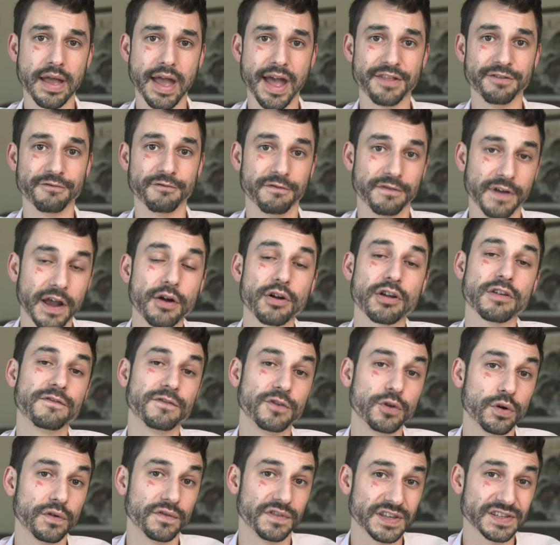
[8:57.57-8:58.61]
and very
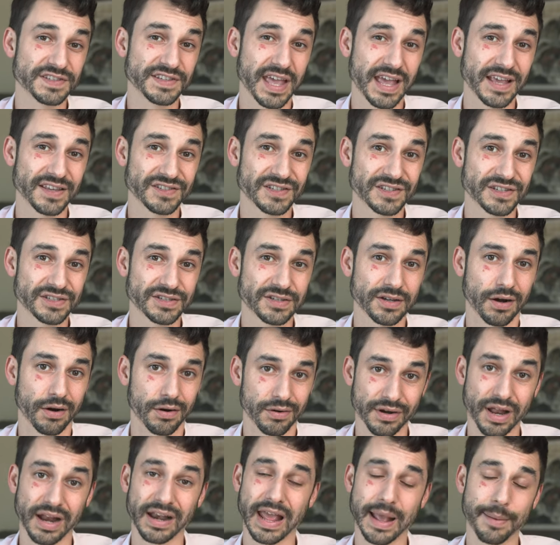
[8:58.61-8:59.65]
few of these cases are
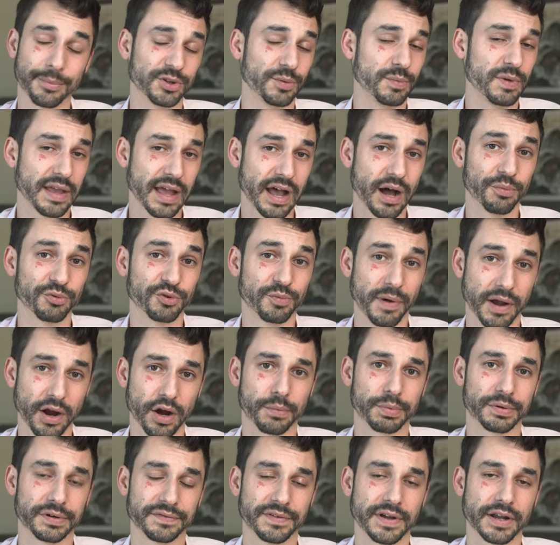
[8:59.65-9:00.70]
not able to be helped by our
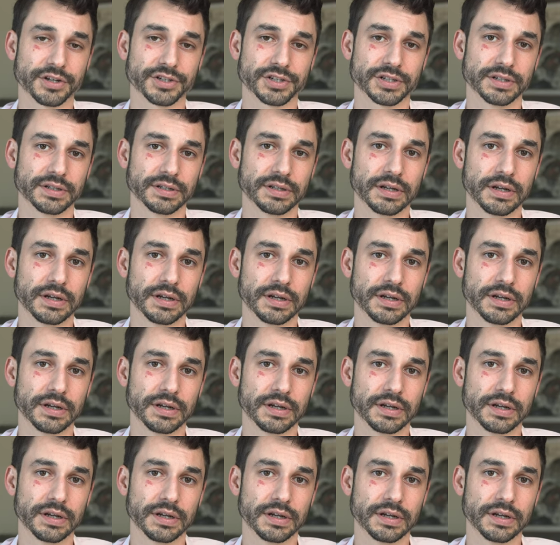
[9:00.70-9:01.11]
profession.